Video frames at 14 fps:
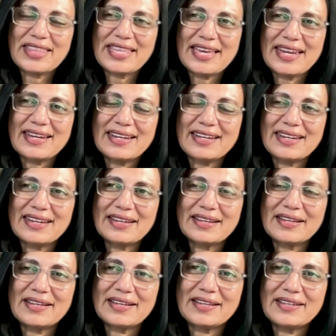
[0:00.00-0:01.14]
that. And
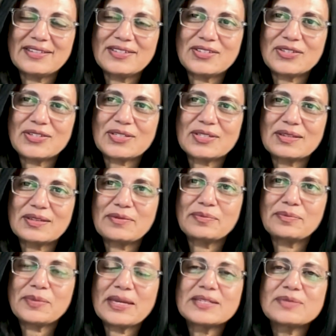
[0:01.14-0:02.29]
it just
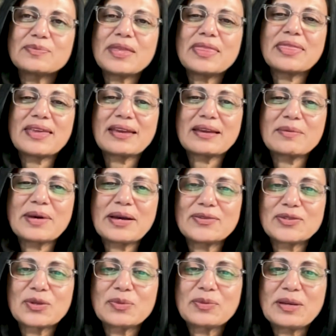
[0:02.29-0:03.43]
makes me think about
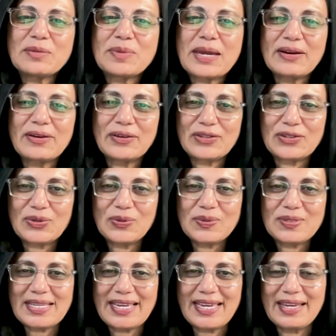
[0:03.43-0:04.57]
so many parents who
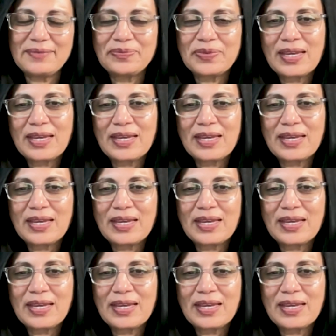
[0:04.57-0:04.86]
say,